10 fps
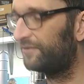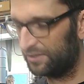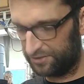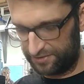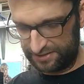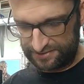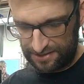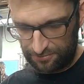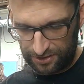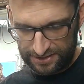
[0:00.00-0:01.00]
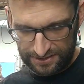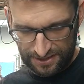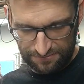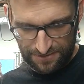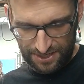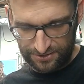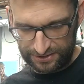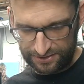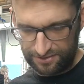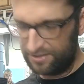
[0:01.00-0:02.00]
other things that I'm working on
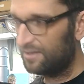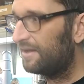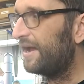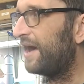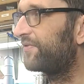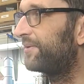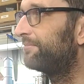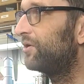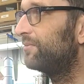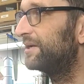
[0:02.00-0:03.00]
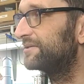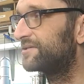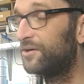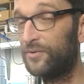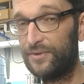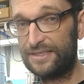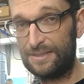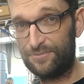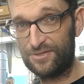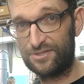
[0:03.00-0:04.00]
modeling at the moment. So
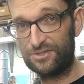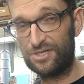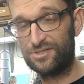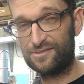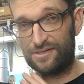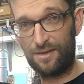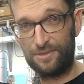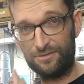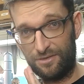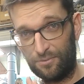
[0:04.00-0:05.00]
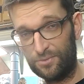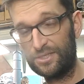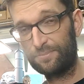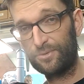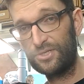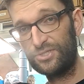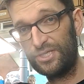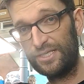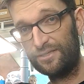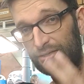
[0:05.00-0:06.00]
keep those suggestions coming. I really
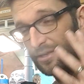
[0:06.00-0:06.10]
appreciate it.